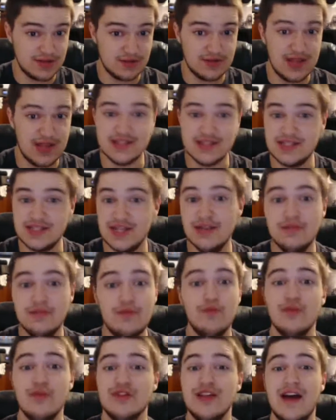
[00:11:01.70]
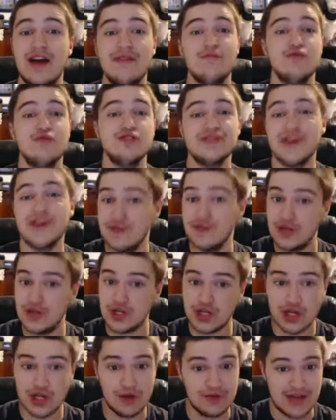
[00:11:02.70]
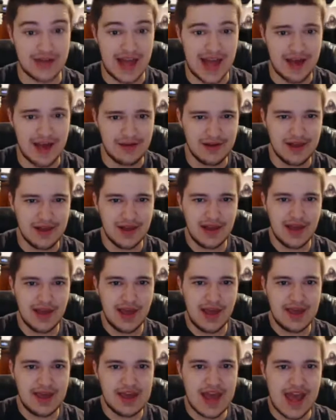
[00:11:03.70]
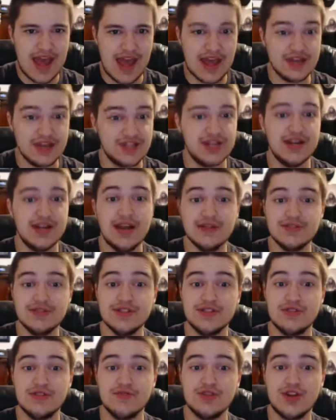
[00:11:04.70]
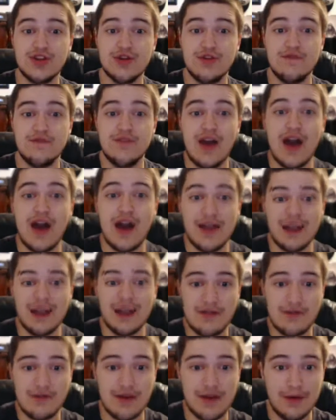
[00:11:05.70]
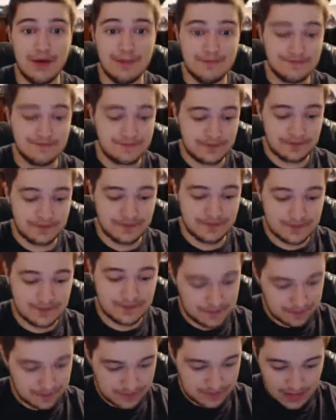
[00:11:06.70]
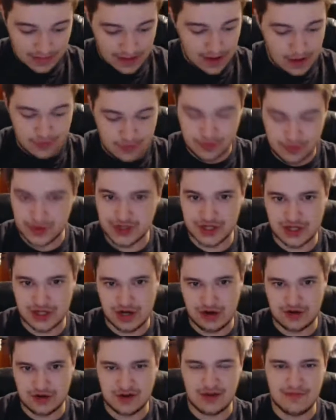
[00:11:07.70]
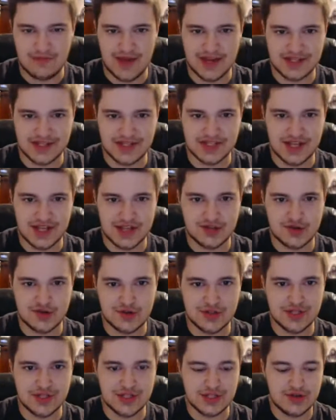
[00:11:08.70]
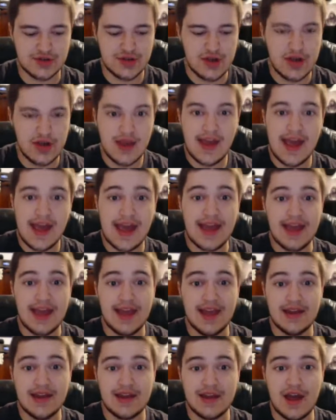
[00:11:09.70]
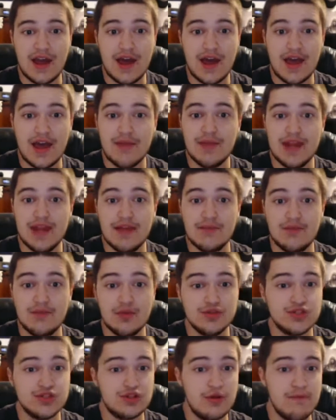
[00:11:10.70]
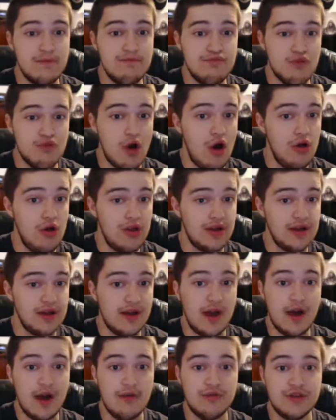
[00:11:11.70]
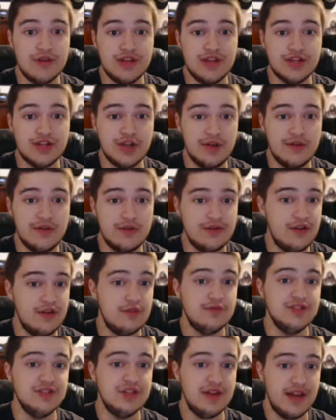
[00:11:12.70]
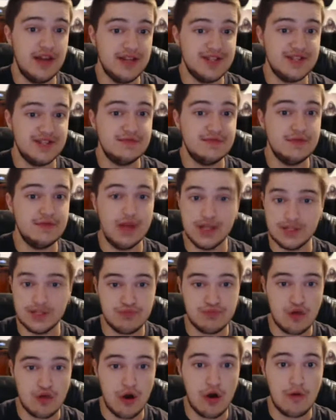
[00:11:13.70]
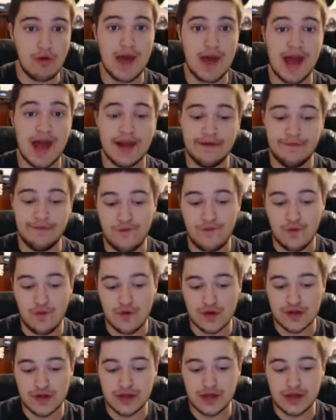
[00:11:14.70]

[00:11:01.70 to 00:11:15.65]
That's it. We're done. We're shutting this show down. And she announces the return of the highlight reel. Chris Jericho makes his entrance, and him and Ambrose start brawling with each other. I thought it was a nice brawl back and forth.